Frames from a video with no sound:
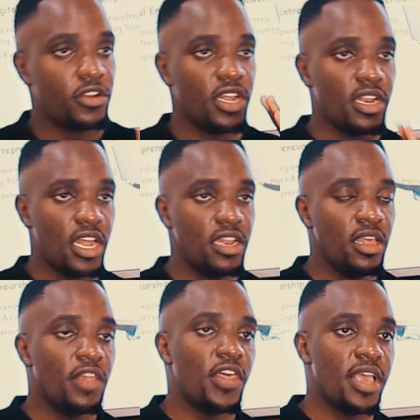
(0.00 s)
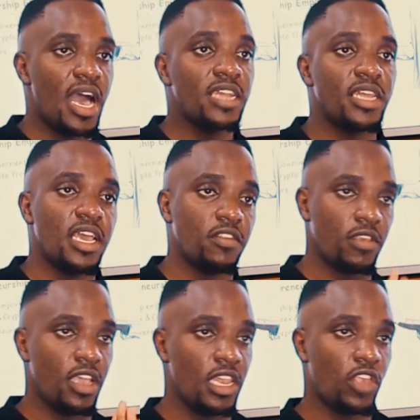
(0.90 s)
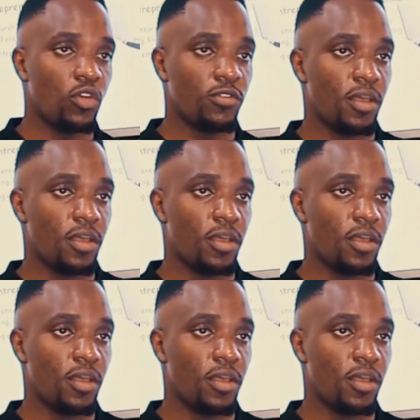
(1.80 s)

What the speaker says: trend line, they act as areas of